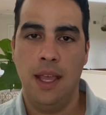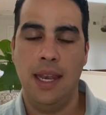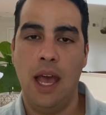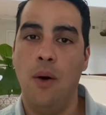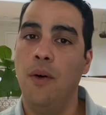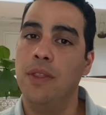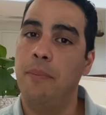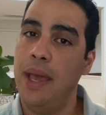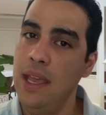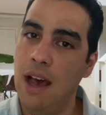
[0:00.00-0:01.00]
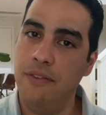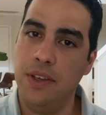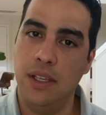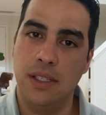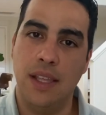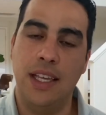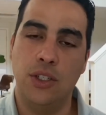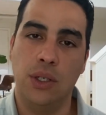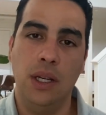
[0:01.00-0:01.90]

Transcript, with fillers: Now, the payoff is that you're going